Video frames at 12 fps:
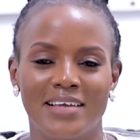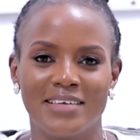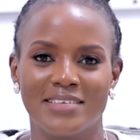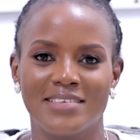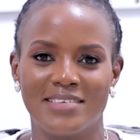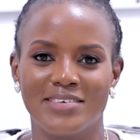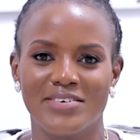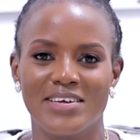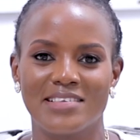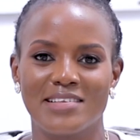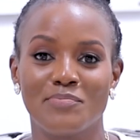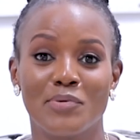take it
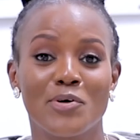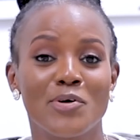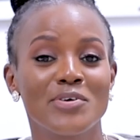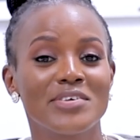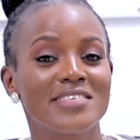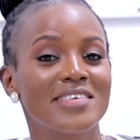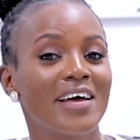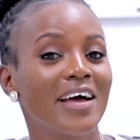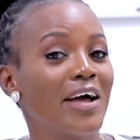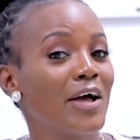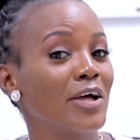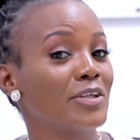seriously, because
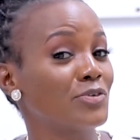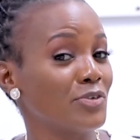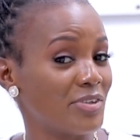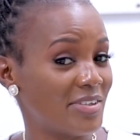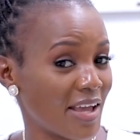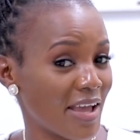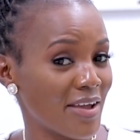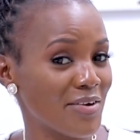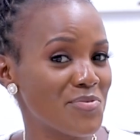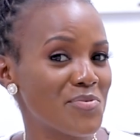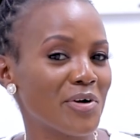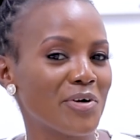
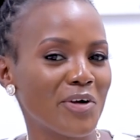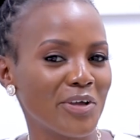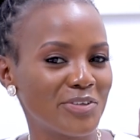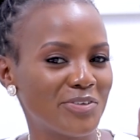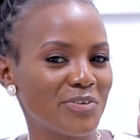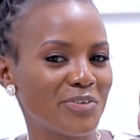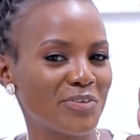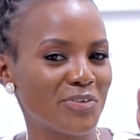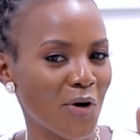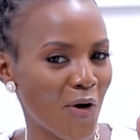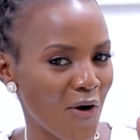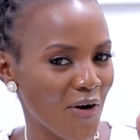today we're going to
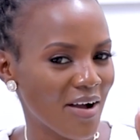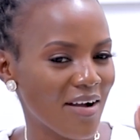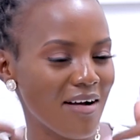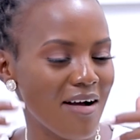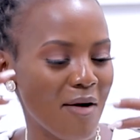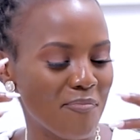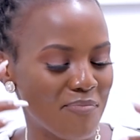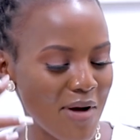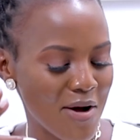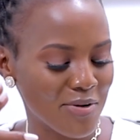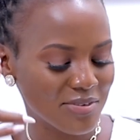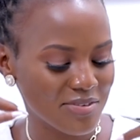talk
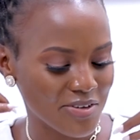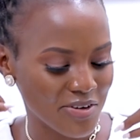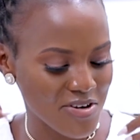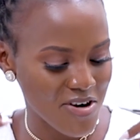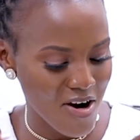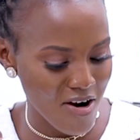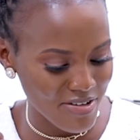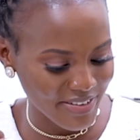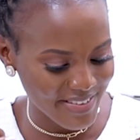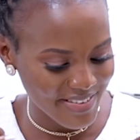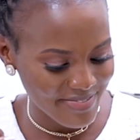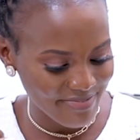about the
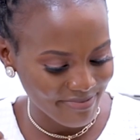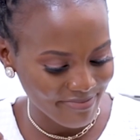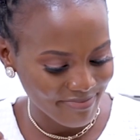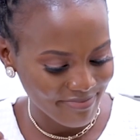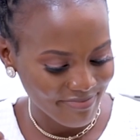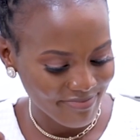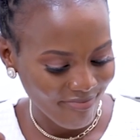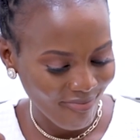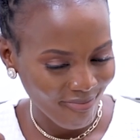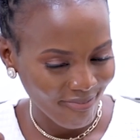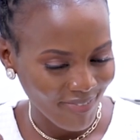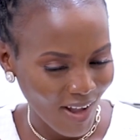girls
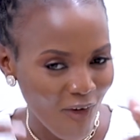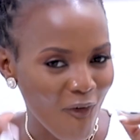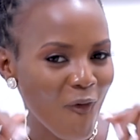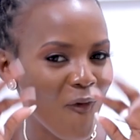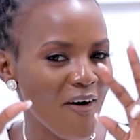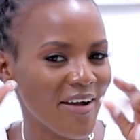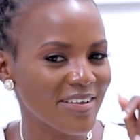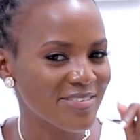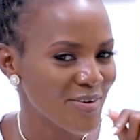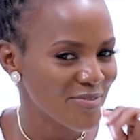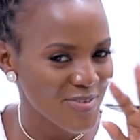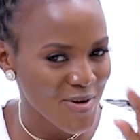who are in
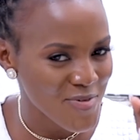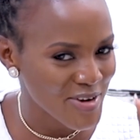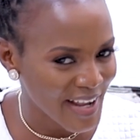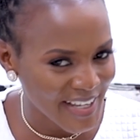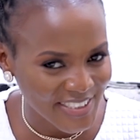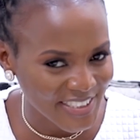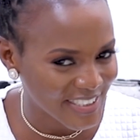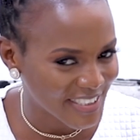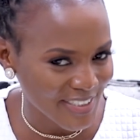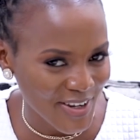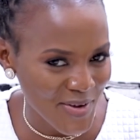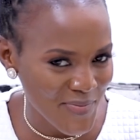some
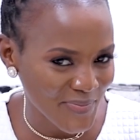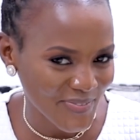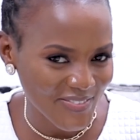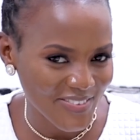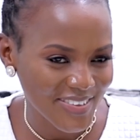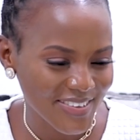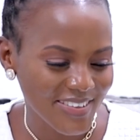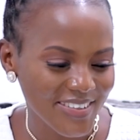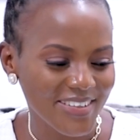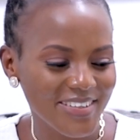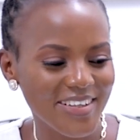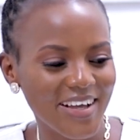relationship.
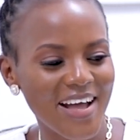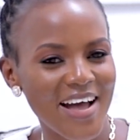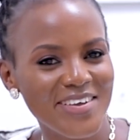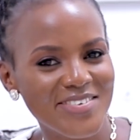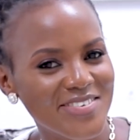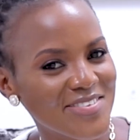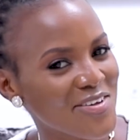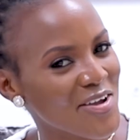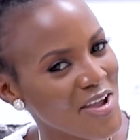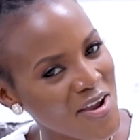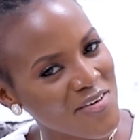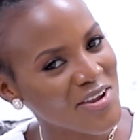The guy is in
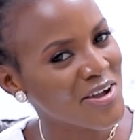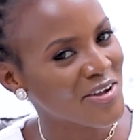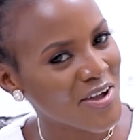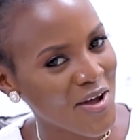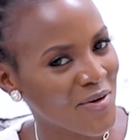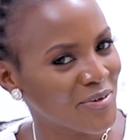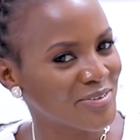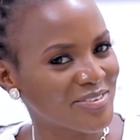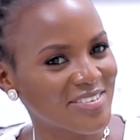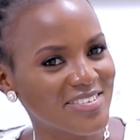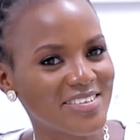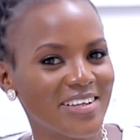the area
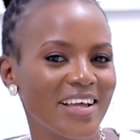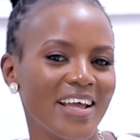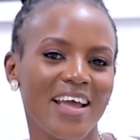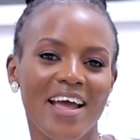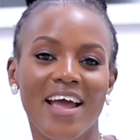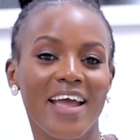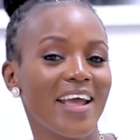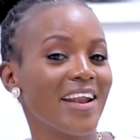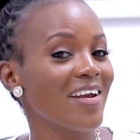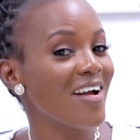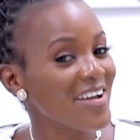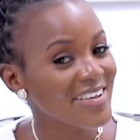code,
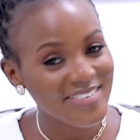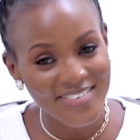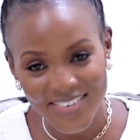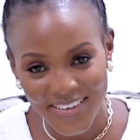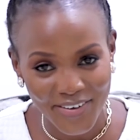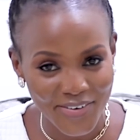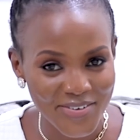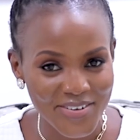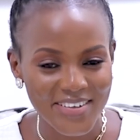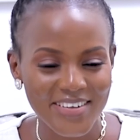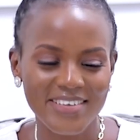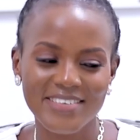he likes you,
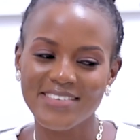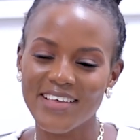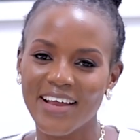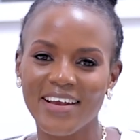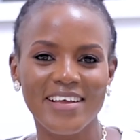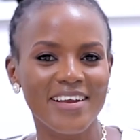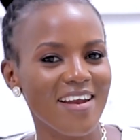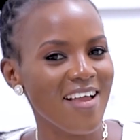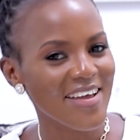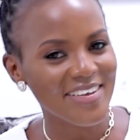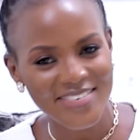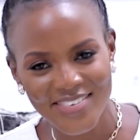he said he
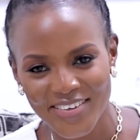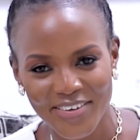likes